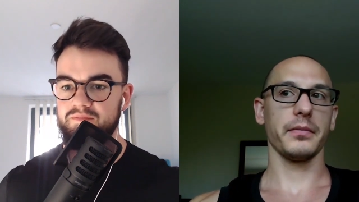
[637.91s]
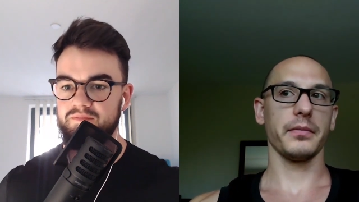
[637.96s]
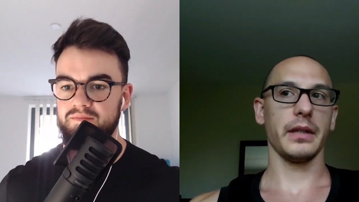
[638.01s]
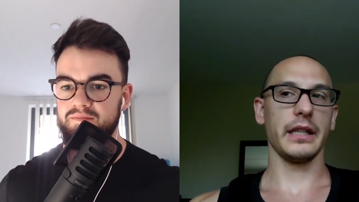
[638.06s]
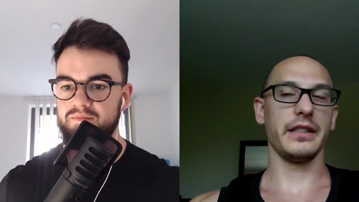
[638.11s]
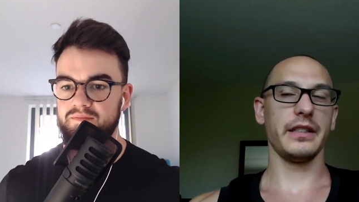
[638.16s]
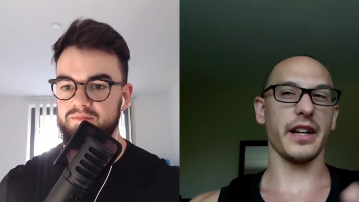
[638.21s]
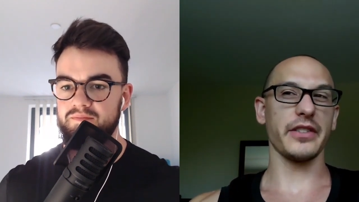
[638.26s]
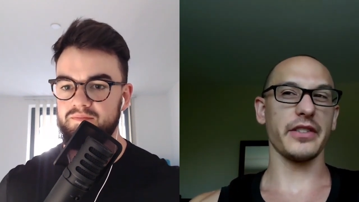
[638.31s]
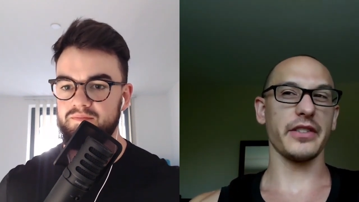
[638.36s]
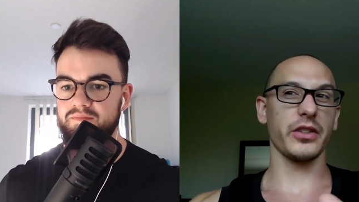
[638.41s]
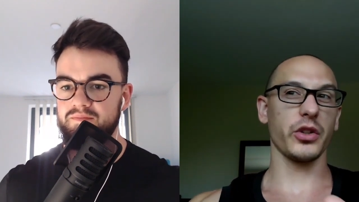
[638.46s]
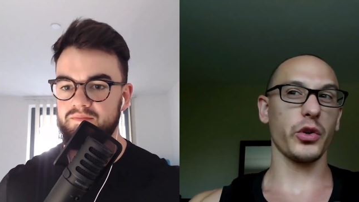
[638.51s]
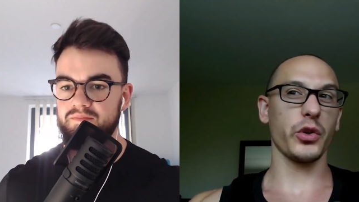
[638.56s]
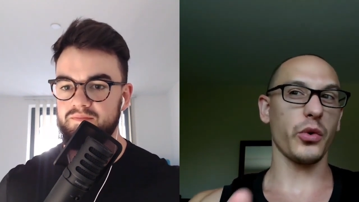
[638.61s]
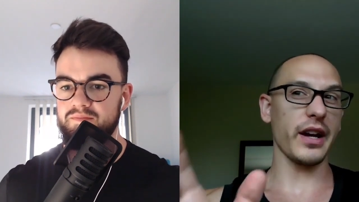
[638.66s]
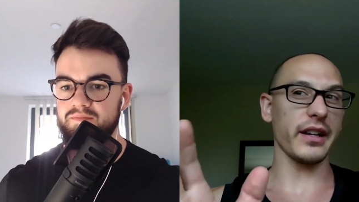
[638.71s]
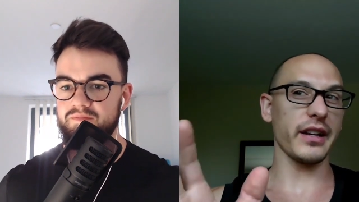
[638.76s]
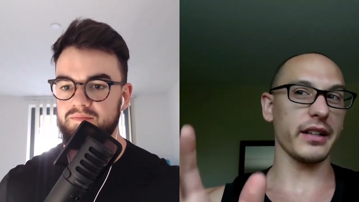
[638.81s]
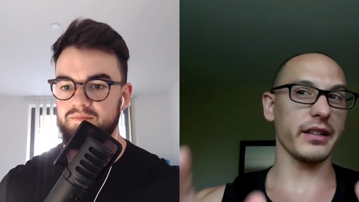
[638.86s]
Speaker 1: it doesn't
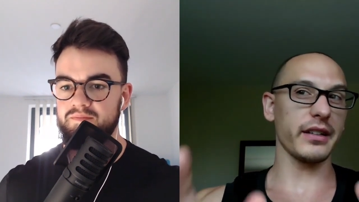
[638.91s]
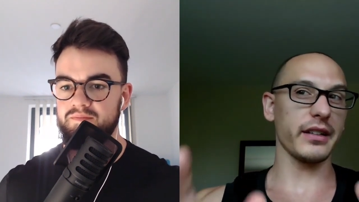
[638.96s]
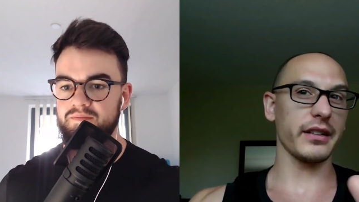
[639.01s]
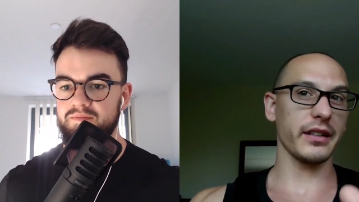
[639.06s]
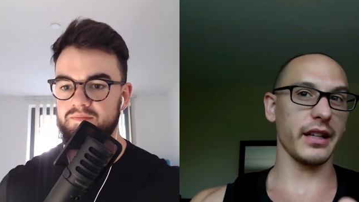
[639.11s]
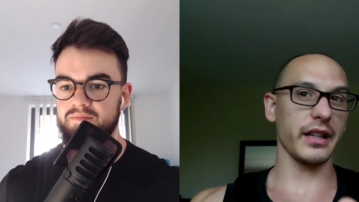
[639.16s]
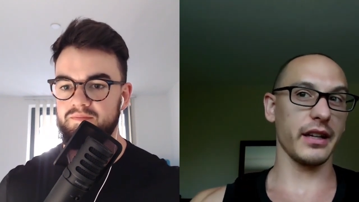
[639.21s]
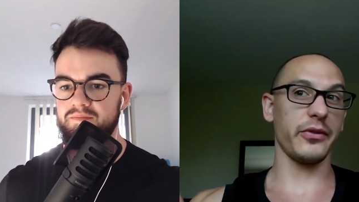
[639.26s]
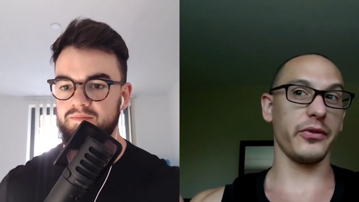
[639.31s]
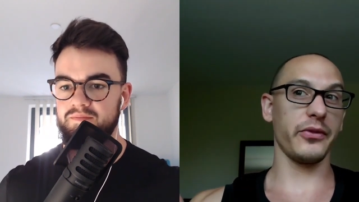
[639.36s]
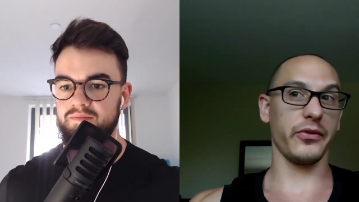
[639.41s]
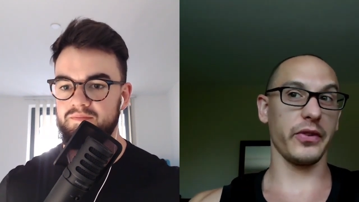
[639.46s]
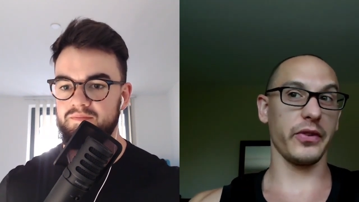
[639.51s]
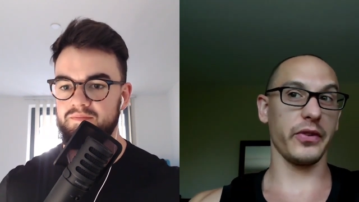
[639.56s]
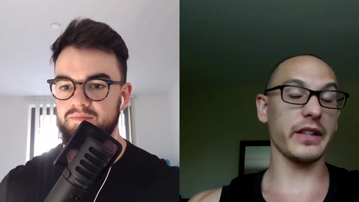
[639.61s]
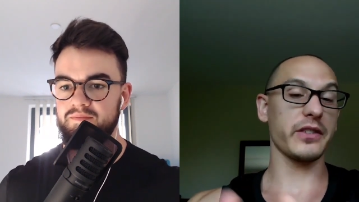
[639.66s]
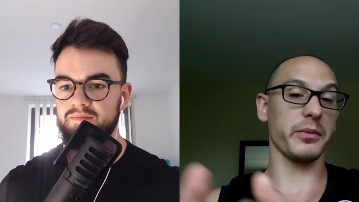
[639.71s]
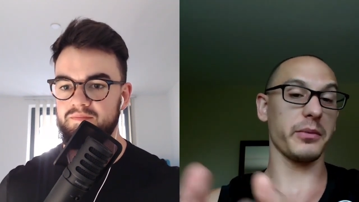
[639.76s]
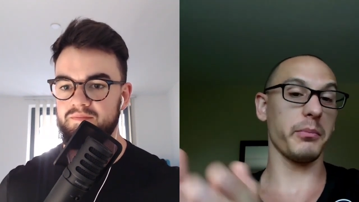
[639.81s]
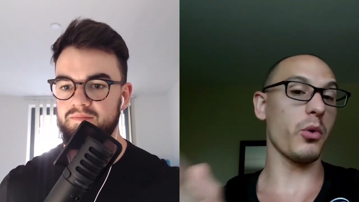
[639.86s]
quite it
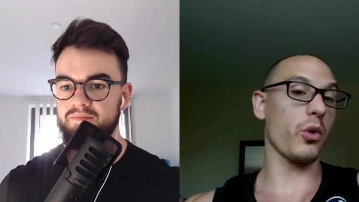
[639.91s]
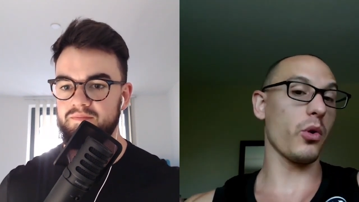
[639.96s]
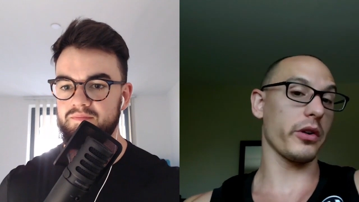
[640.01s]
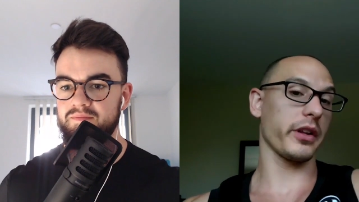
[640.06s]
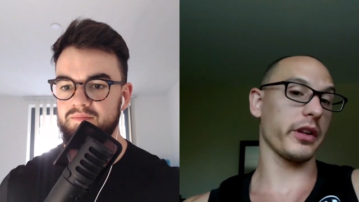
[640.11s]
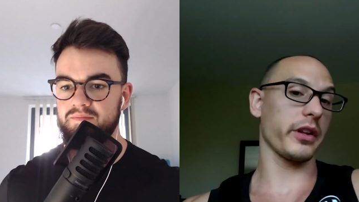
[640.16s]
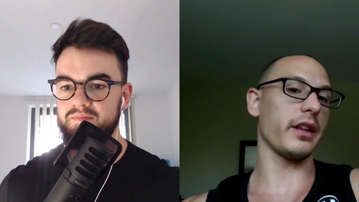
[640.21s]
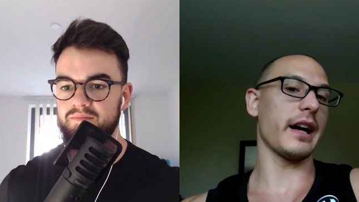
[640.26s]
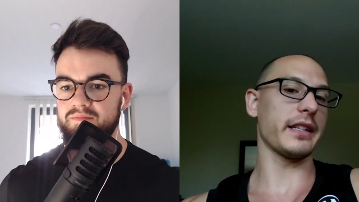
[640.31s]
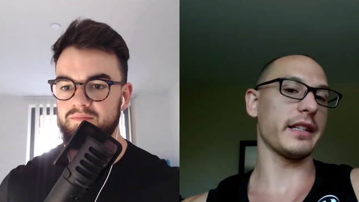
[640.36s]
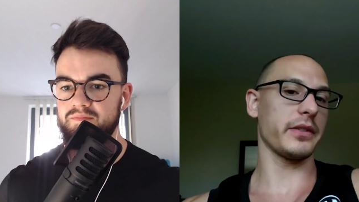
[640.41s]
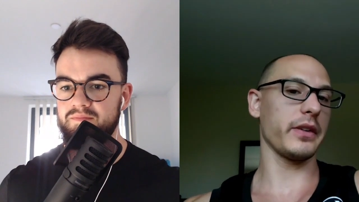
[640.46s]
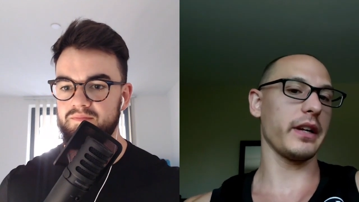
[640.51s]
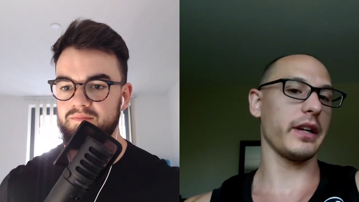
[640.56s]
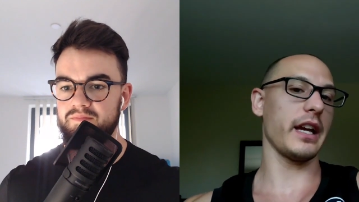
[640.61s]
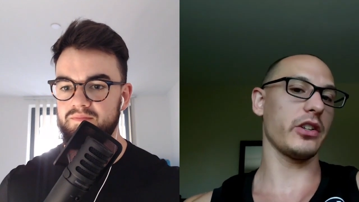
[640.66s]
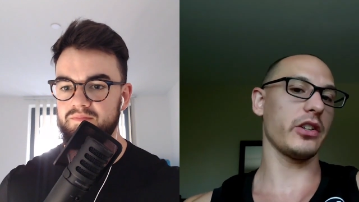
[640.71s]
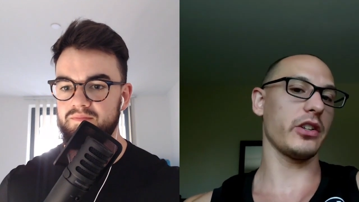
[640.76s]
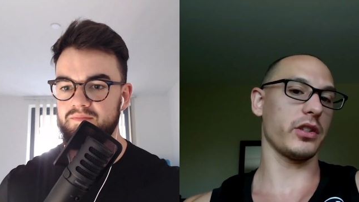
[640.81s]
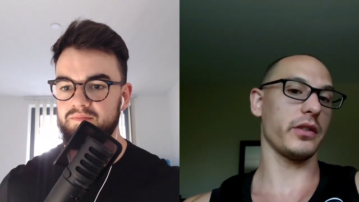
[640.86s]
fits more the
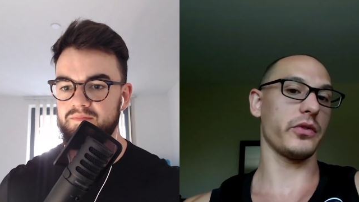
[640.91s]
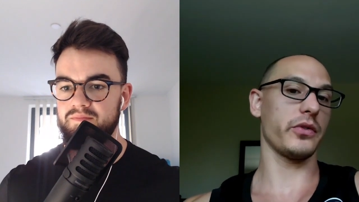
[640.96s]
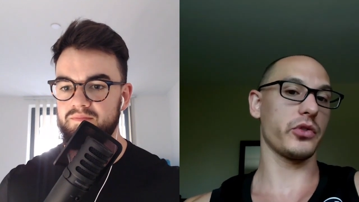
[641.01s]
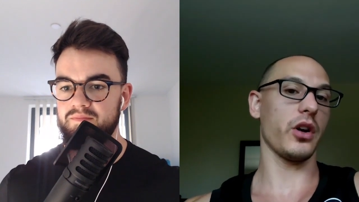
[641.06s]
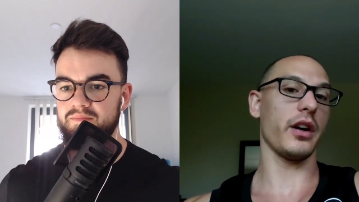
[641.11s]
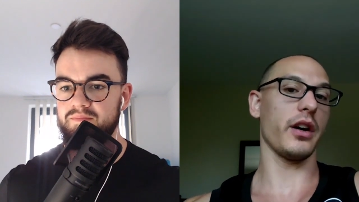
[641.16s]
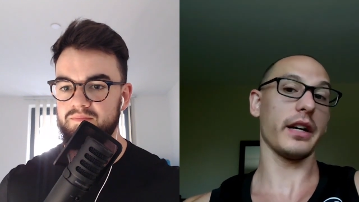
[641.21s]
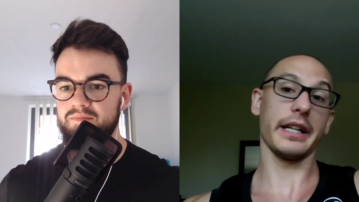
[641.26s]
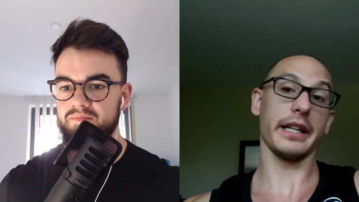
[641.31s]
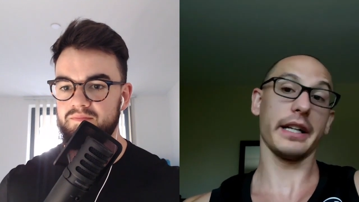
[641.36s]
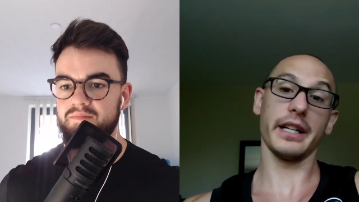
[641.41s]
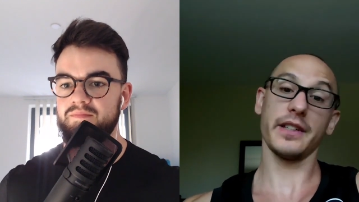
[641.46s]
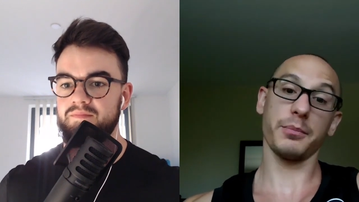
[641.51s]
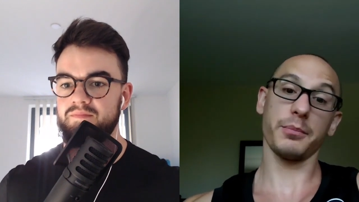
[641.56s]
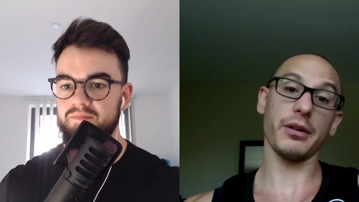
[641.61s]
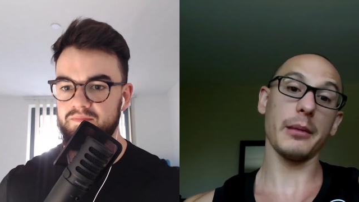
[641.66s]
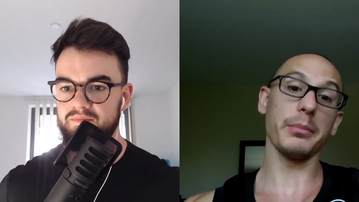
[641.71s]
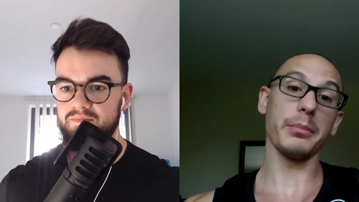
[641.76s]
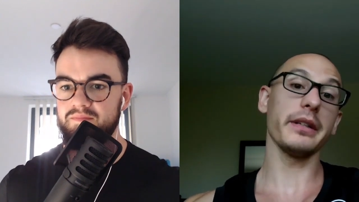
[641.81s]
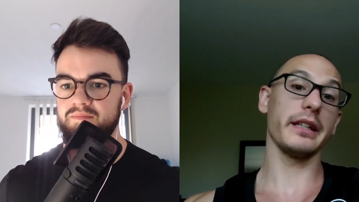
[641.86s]
classification of drug, and it's
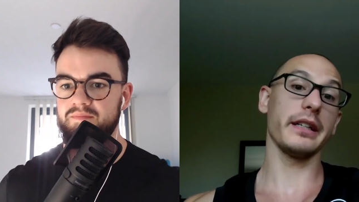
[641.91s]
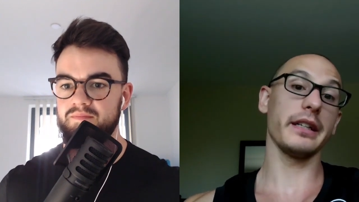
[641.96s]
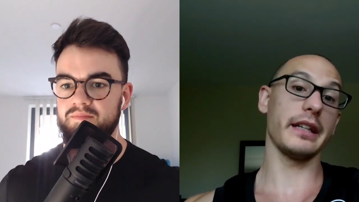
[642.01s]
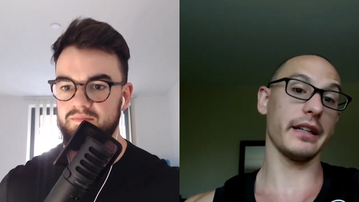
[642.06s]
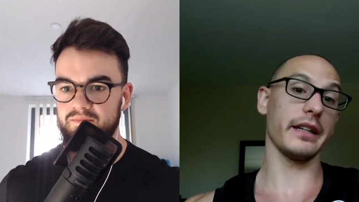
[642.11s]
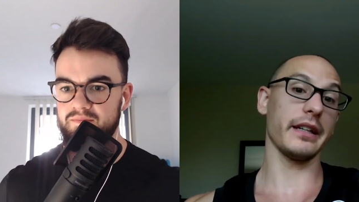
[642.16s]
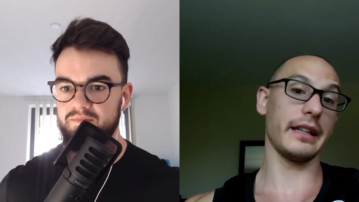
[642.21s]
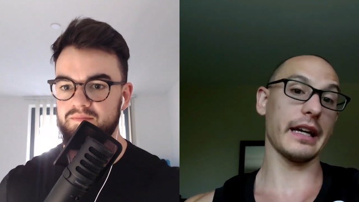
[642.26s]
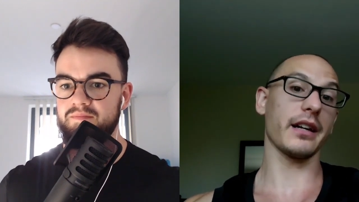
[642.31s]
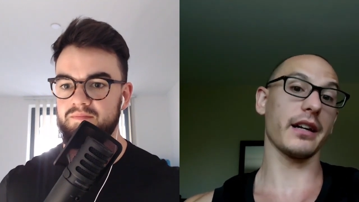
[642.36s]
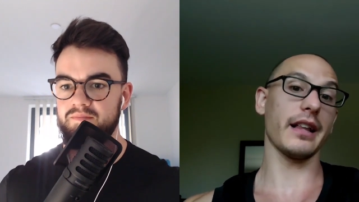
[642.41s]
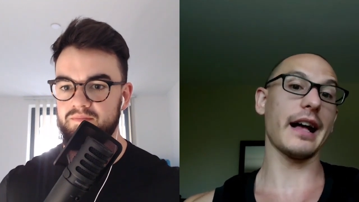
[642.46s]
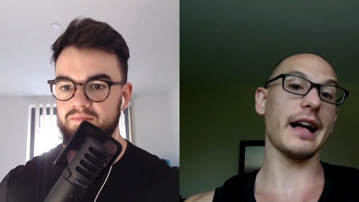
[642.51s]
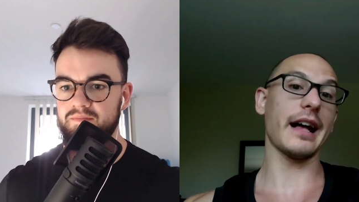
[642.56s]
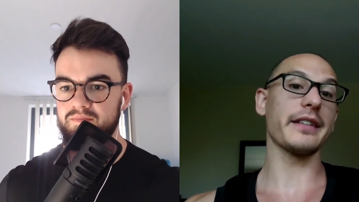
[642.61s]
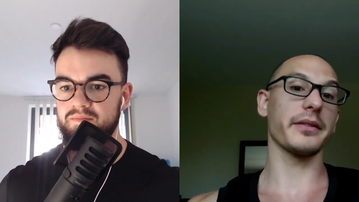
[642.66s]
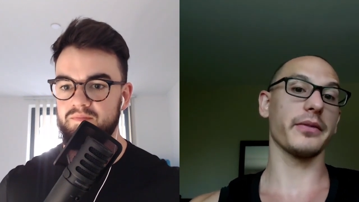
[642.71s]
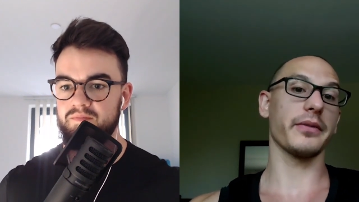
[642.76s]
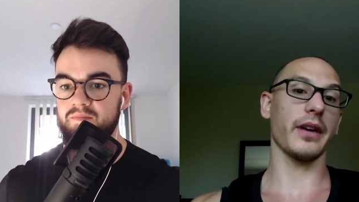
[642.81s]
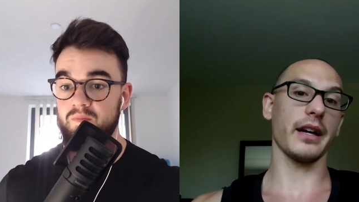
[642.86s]
probably gonna get
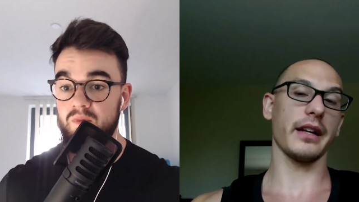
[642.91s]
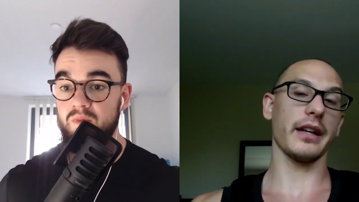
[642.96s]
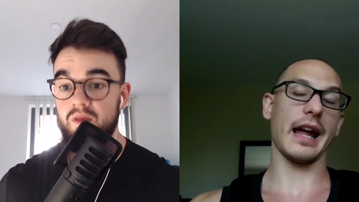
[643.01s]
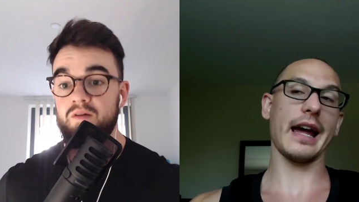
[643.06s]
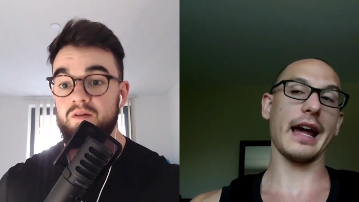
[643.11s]
classified.